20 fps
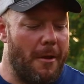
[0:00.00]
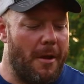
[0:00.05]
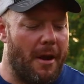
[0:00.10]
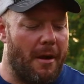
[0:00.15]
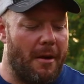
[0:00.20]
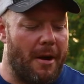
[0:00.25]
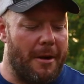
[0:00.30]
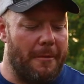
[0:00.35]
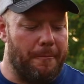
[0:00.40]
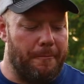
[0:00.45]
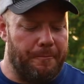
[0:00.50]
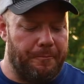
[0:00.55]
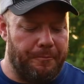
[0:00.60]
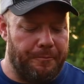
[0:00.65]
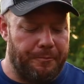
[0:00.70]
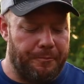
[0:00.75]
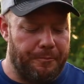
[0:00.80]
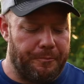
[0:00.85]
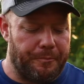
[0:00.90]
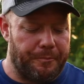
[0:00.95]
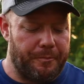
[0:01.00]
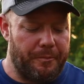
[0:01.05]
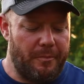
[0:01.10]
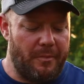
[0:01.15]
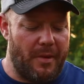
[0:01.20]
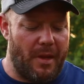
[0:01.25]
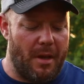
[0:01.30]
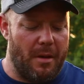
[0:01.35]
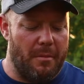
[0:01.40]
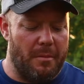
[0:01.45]
All right,
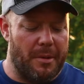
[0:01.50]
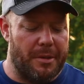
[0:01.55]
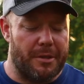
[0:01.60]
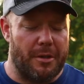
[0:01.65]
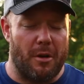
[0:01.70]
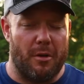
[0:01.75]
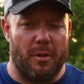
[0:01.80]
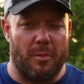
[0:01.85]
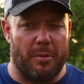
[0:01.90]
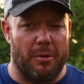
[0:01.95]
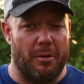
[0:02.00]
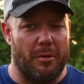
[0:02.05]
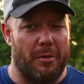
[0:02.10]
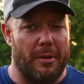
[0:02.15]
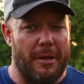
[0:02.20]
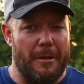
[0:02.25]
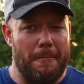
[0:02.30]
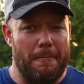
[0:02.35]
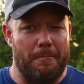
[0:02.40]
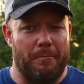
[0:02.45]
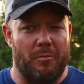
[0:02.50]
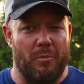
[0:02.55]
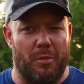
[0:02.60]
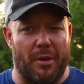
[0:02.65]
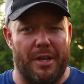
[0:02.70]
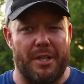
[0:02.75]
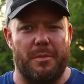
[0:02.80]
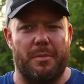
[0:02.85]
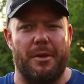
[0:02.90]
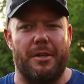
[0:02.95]
Muskoka Brewery,
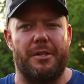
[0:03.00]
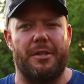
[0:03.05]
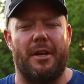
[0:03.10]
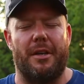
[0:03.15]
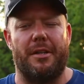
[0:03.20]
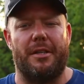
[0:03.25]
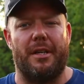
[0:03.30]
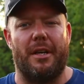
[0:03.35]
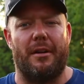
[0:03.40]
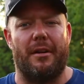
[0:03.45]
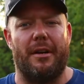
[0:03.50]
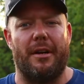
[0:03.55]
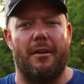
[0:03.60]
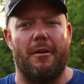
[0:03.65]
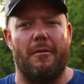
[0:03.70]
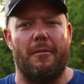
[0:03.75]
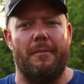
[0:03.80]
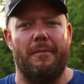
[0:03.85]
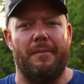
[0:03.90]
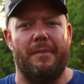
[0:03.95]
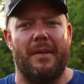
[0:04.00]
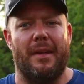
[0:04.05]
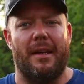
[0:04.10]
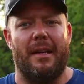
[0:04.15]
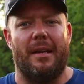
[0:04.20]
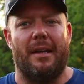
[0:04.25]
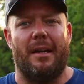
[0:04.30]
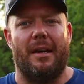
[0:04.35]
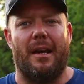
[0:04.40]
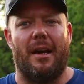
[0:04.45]
Bracebridge, Ontario,
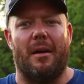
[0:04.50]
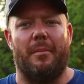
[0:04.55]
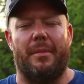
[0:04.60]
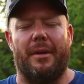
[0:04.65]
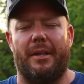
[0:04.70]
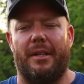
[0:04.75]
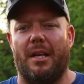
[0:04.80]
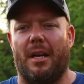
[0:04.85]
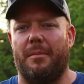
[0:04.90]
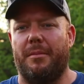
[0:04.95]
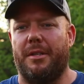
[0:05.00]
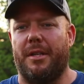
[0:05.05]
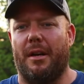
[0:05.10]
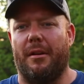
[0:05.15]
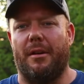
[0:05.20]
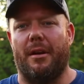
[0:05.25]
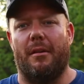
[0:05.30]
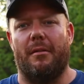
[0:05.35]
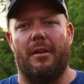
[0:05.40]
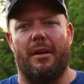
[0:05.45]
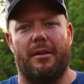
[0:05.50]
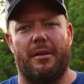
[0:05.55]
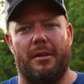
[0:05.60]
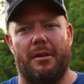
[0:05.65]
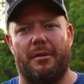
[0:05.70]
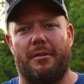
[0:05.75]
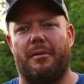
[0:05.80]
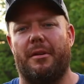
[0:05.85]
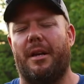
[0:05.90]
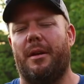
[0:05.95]
uh, big time shout out,
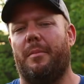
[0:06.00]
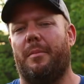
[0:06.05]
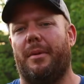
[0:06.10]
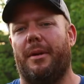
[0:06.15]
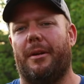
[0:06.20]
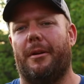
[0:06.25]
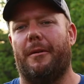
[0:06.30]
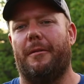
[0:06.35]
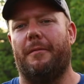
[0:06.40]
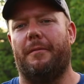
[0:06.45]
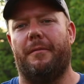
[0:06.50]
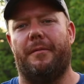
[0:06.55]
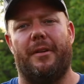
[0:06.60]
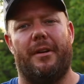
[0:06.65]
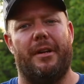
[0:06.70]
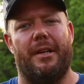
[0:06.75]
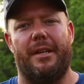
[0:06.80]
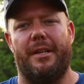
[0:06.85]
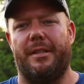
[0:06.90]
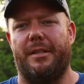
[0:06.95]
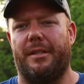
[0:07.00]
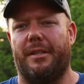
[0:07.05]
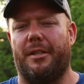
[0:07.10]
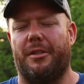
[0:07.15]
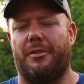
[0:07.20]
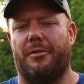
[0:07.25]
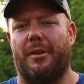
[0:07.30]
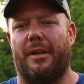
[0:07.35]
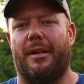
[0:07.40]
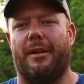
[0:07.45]
another great beer, very easy to
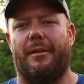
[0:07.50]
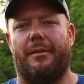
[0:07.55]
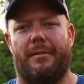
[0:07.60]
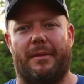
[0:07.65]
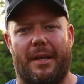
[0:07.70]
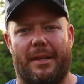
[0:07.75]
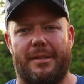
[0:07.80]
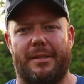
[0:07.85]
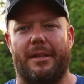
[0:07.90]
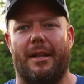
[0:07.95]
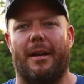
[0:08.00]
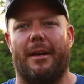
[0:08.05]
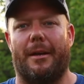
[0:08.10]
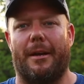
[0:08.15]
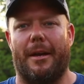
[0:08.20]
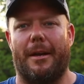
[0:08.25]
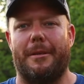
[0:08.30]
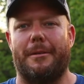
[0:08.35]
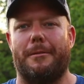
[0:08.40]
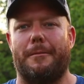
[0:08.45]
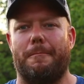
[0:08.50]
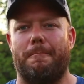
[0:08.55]
drink. Thanks a lot, guys.